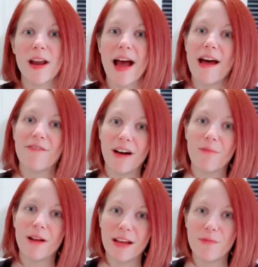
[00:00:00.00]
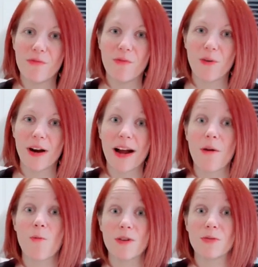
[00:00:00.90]
I have not played before, and I
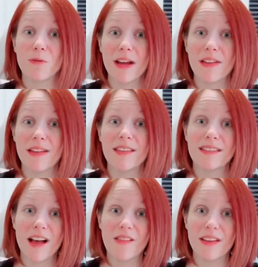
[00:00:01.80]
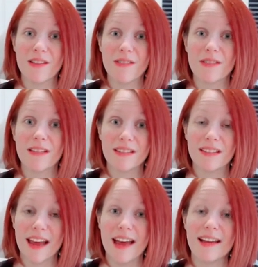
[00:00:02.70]
want to play that in the Silent Hill
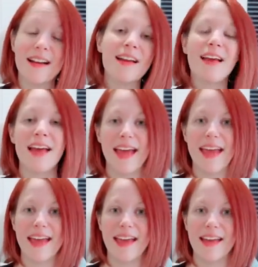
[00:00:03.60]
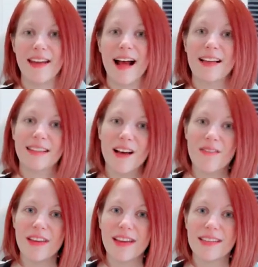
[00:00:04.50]
set. And I saw
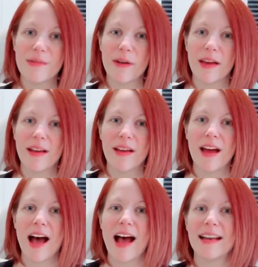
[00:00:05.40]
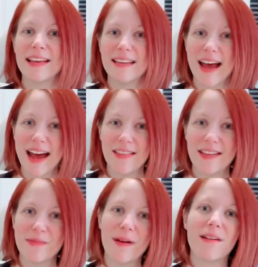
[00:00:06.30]
this, I'm like, I need to add that
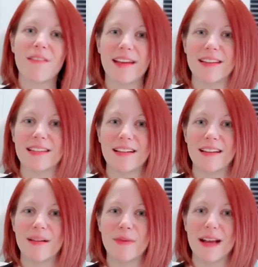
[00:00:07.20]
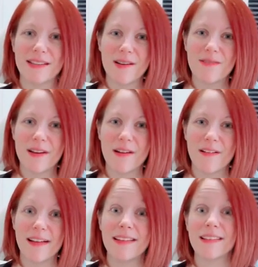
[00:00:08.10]
to my collection, but I don't know.
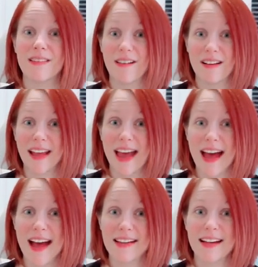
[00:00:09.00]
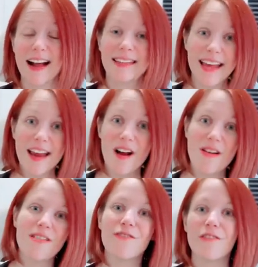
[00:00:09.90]
It is a lot of cash, and I sat on
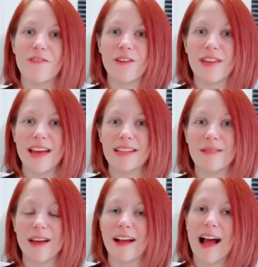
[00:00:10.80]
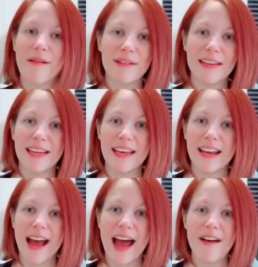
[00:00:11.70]
it for a few days, and I'm like, I'm going to get it.
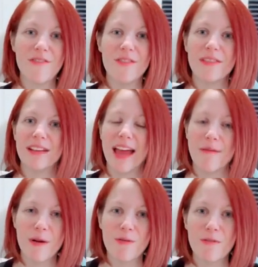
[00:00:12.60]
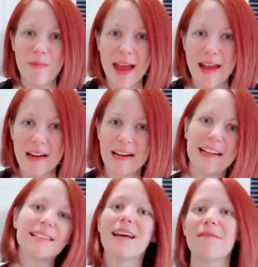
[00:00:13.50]
I haven't came out with a banger,
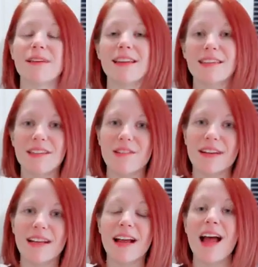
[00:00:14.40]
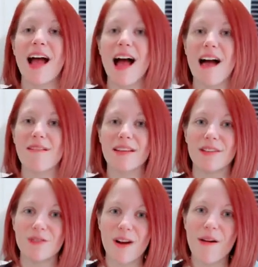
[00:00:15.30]
so I'm going to do it. I'm going to
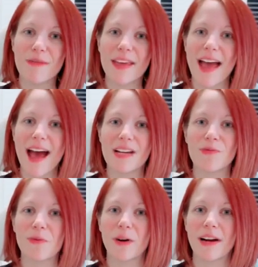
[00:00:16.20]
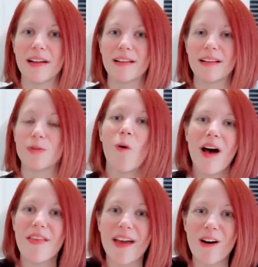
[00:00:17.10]
drop the cash for it, because why
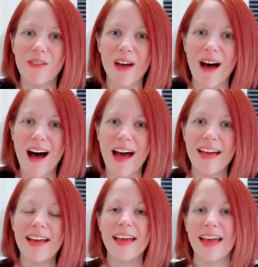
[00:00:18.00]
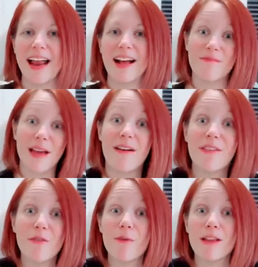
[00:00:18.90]
the hell not? And I've
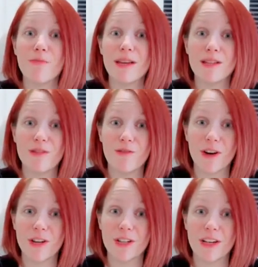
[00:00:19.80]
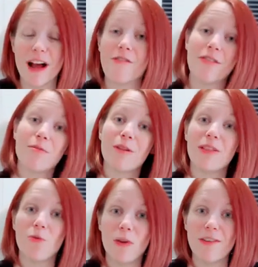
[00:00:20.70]
never played the PS2 version. I've only played
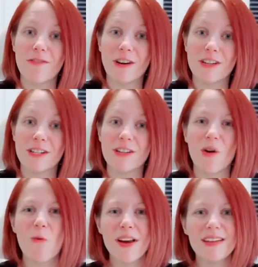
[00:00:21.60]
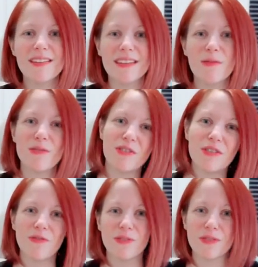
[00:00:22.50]
the Wii version, so I wanted to see what the
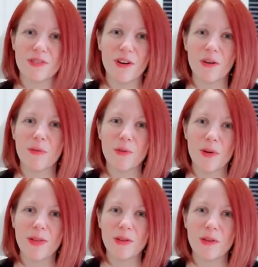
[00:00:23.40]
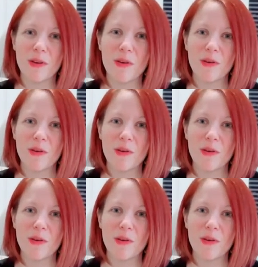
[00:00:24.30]
differences are between the two.